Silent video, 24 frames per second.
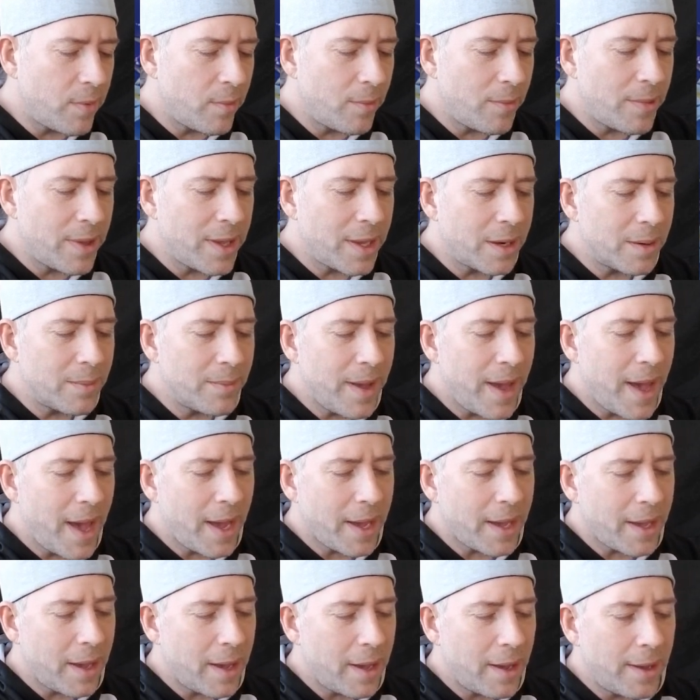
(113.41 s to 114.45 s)
But when we get them
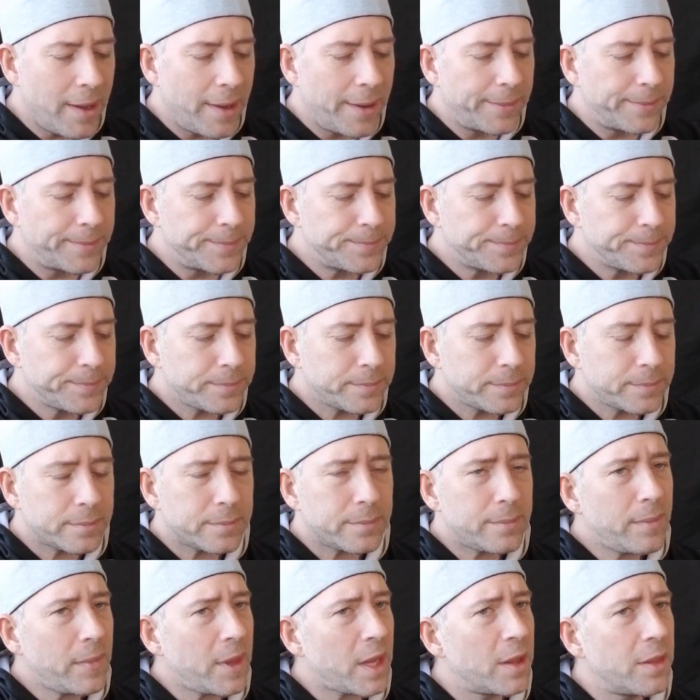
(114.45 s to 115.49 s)
back,
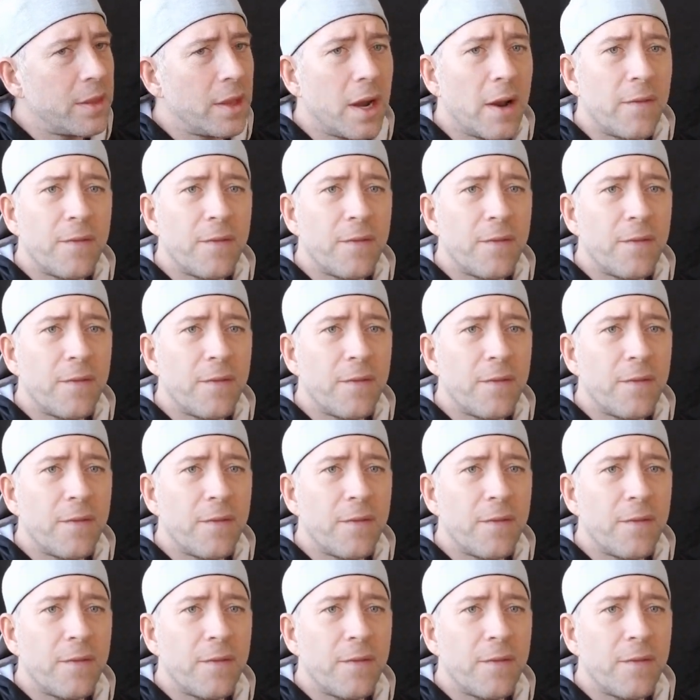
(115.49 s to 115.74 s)
they're